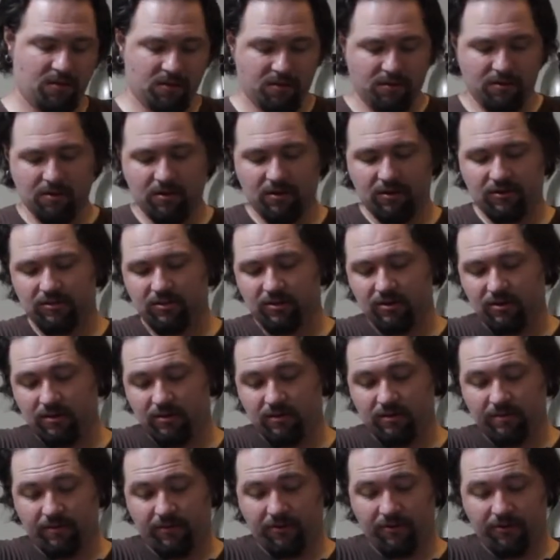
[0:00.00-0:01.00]
this
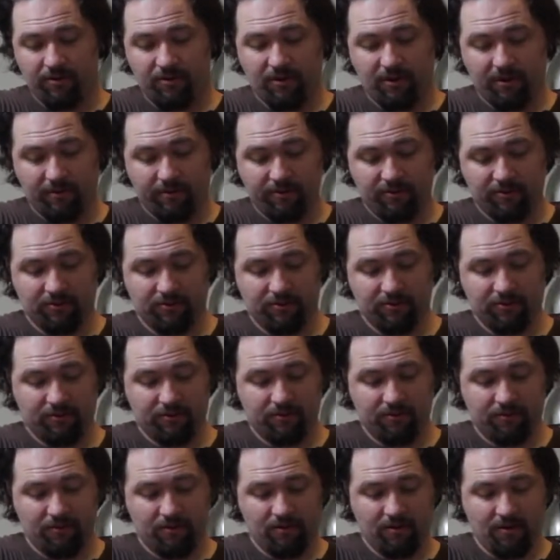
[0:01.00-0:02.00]
is purely up to
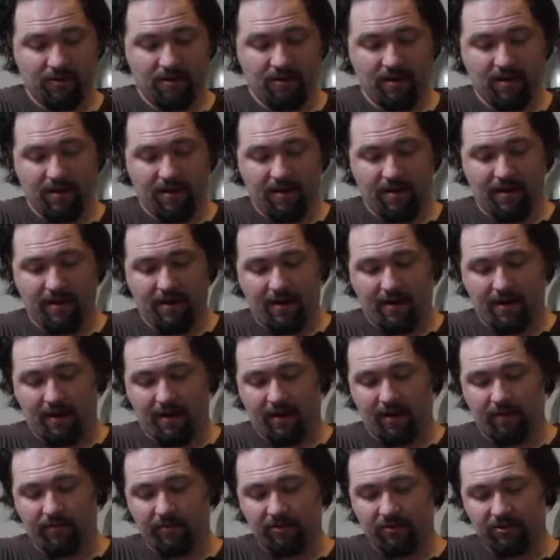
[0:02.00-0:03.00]

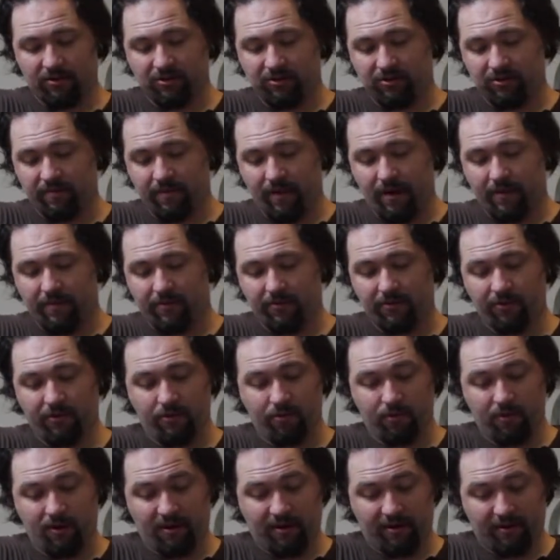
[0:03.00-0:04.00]
how much pepper you
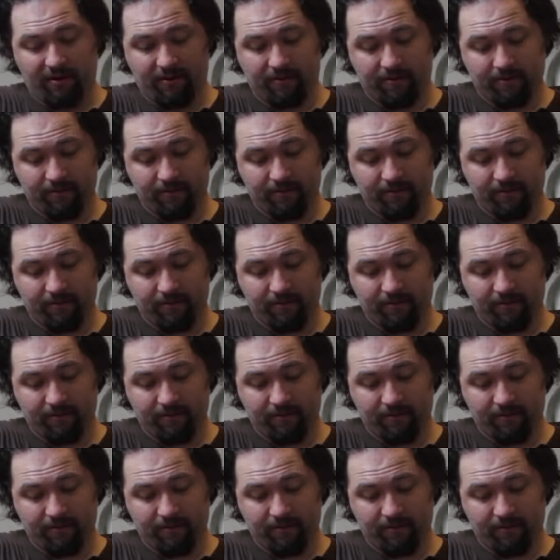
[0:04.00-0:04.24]
like.